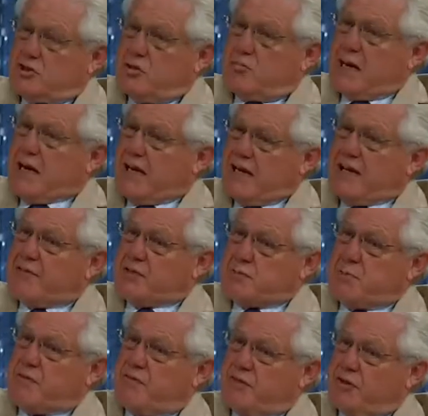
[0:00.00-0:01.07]
So my life has
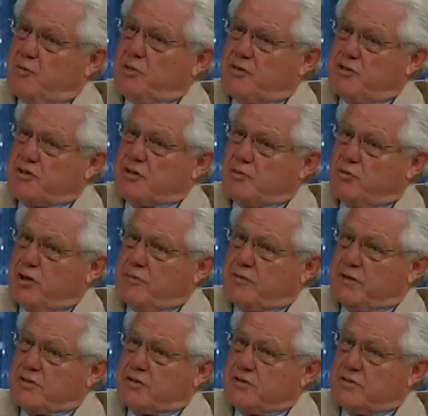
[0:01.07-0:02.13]
been filled with
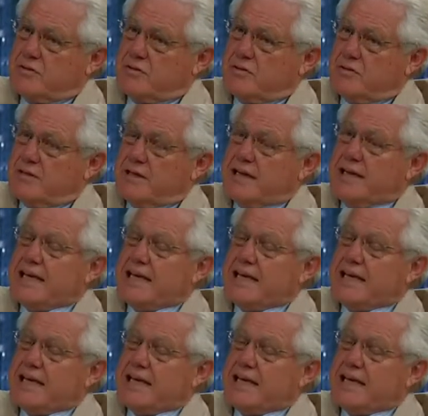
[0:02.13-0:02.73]
disappointments. Mm.